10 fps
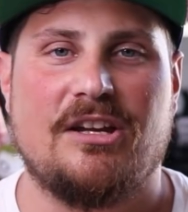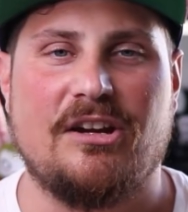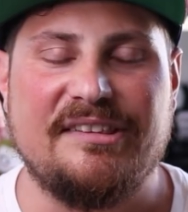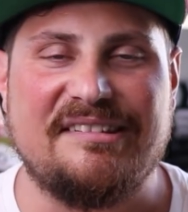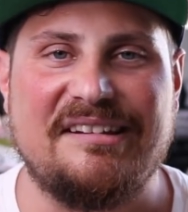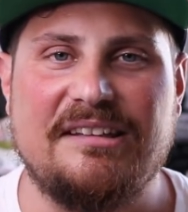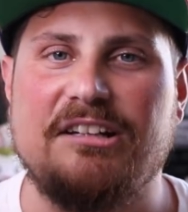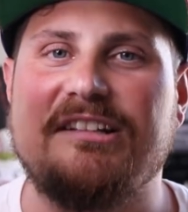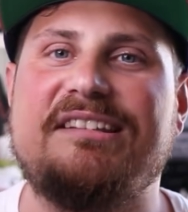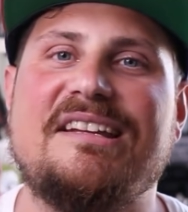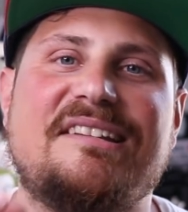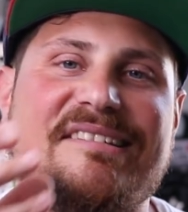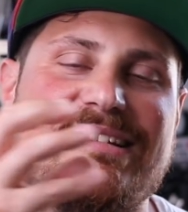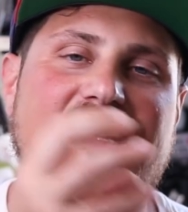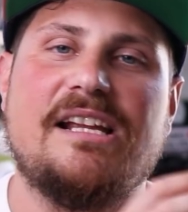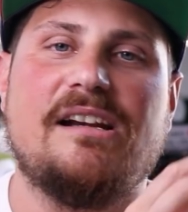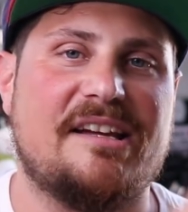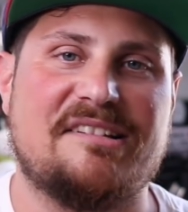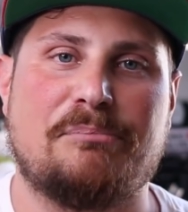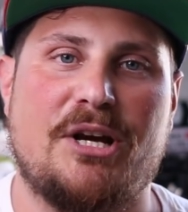Consider this little
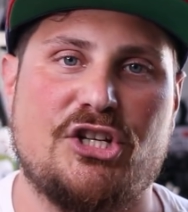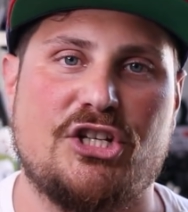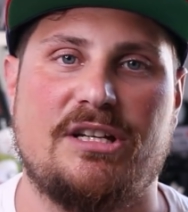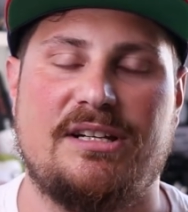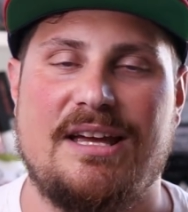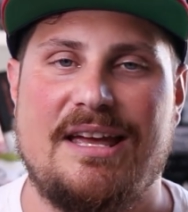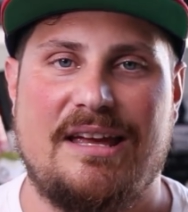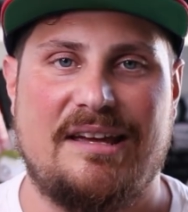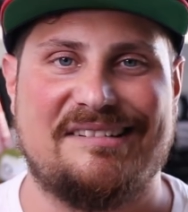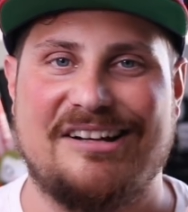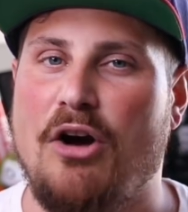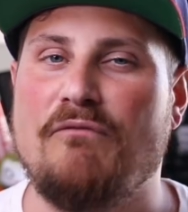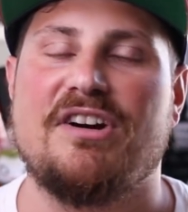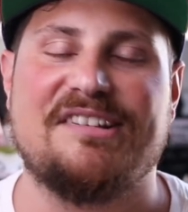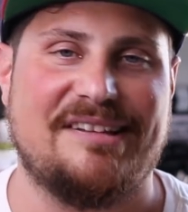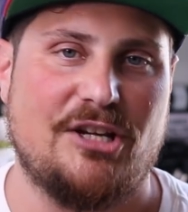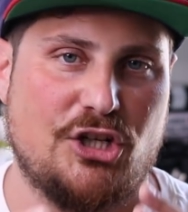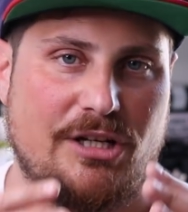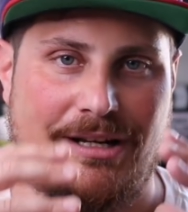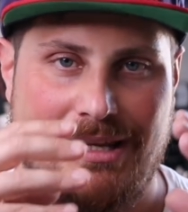expression as a
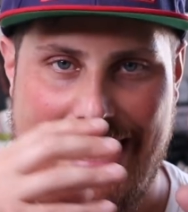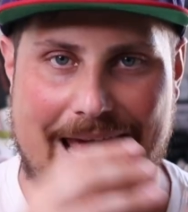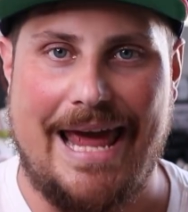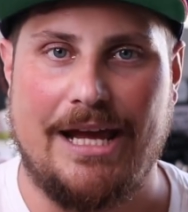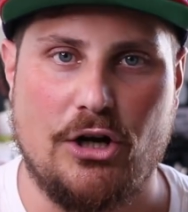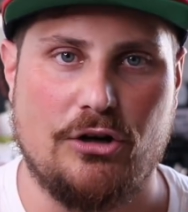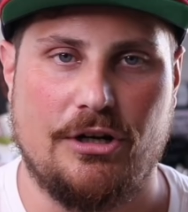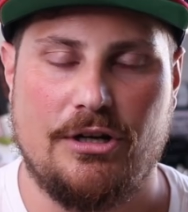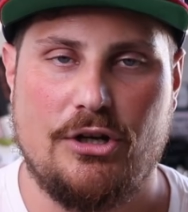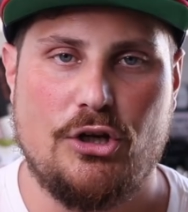conversational anchor.